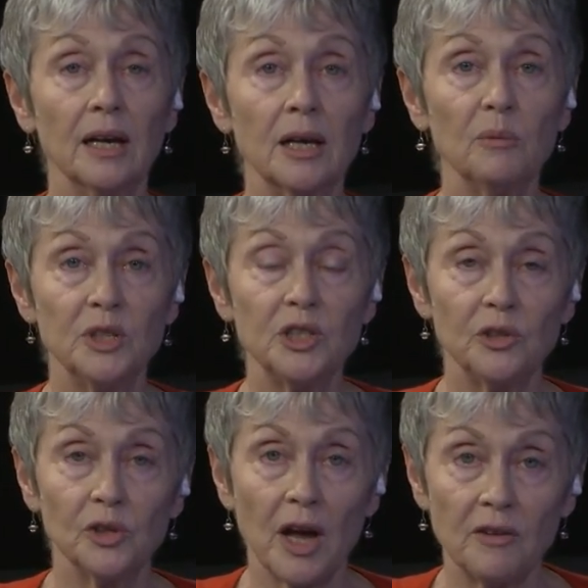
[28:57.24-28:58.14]
Coming to
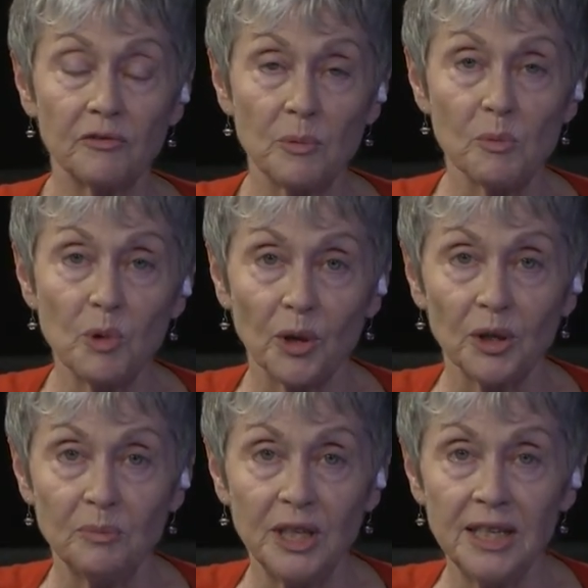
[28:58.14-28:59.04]
you live from the
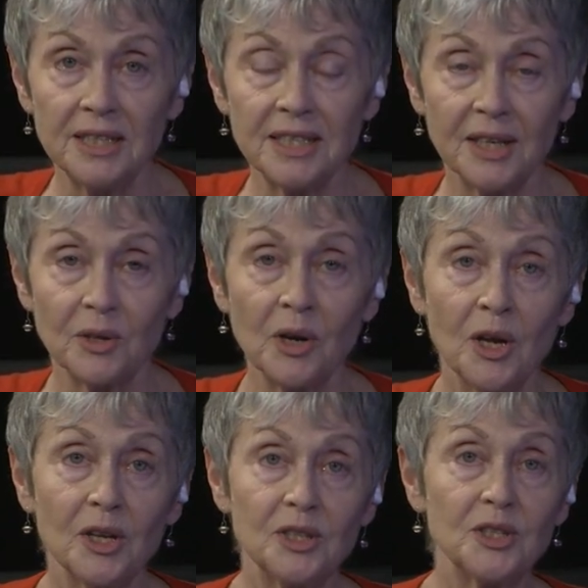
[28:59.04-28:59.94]
Portland Media Center.
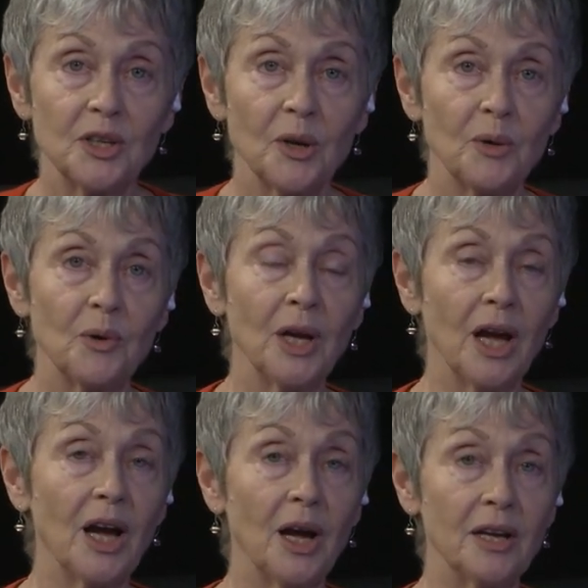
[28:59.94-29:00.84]
So,
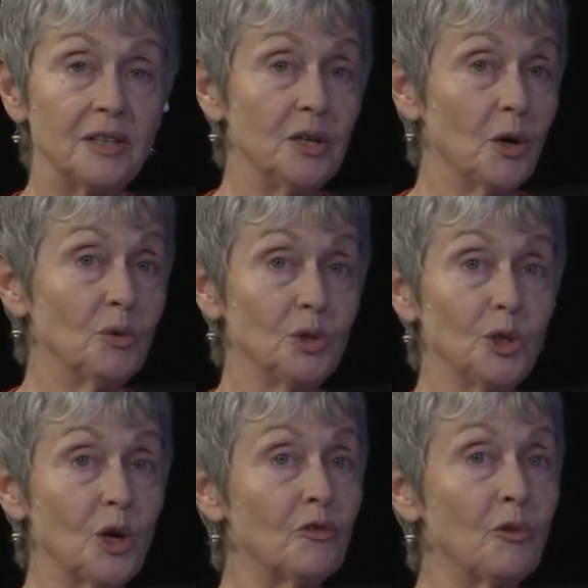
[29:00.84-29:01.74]
you know,
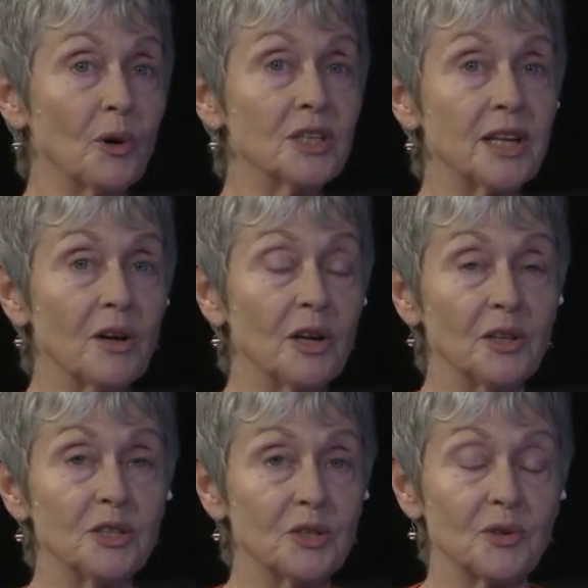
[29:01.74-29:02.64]
look for us out on
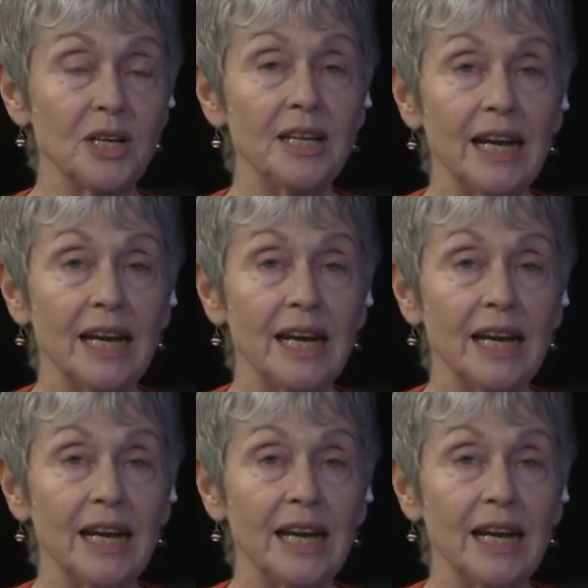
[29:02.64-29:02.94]
the street.